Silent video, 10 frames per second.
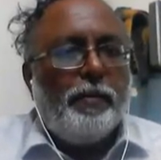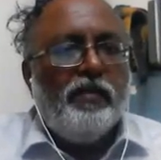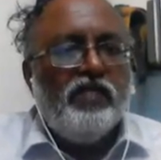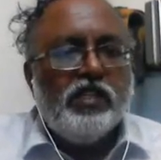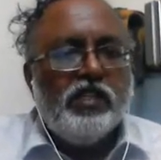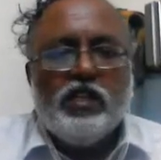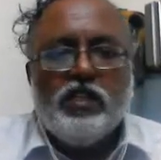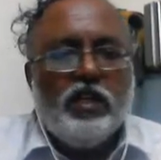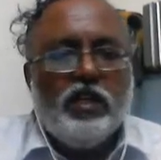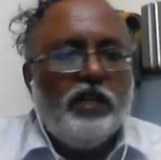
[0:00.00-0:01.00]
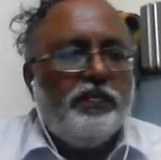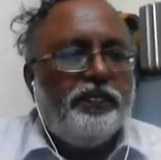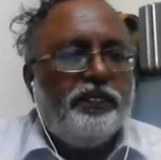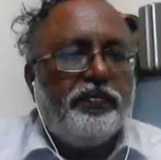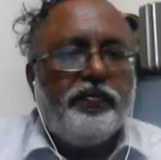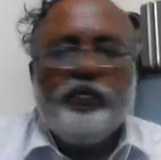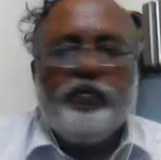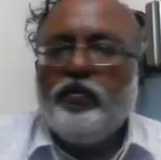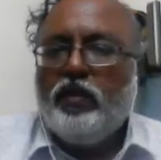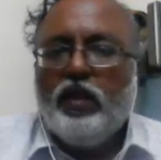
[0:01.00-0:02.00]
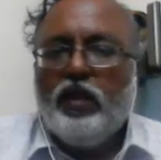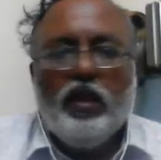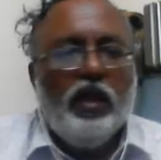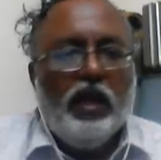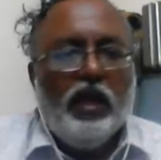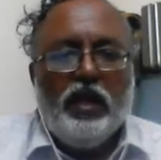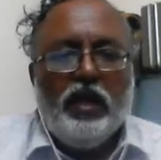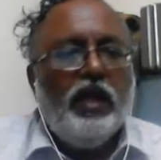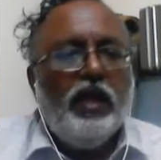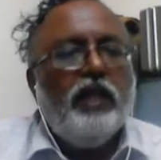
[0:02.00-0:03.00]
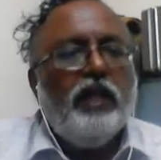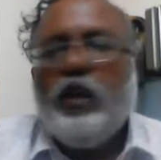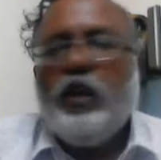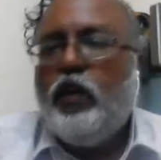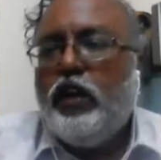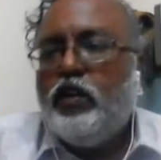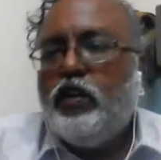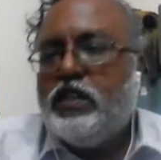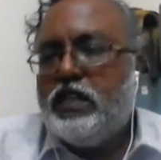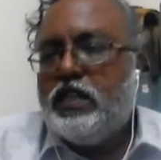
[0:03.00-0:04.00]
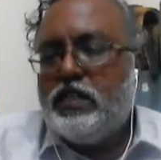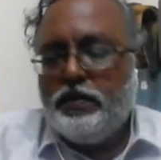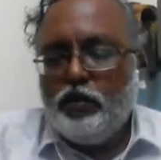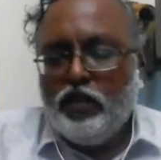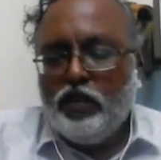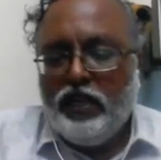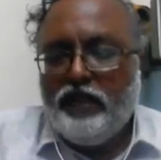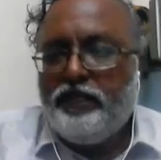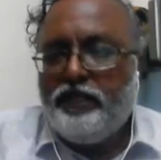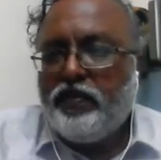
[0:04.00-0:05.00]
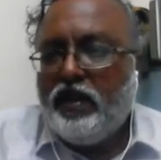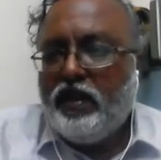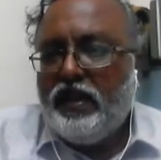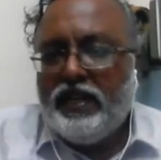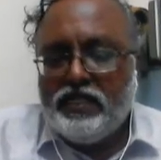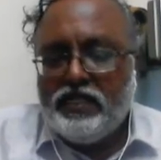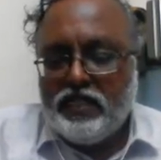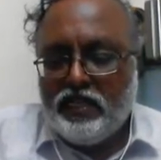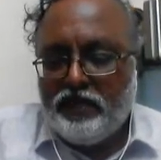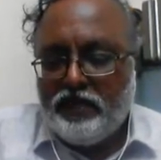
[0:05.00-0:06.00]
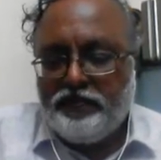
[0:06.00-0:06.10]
viscosity. And here we are going to discuss about the density.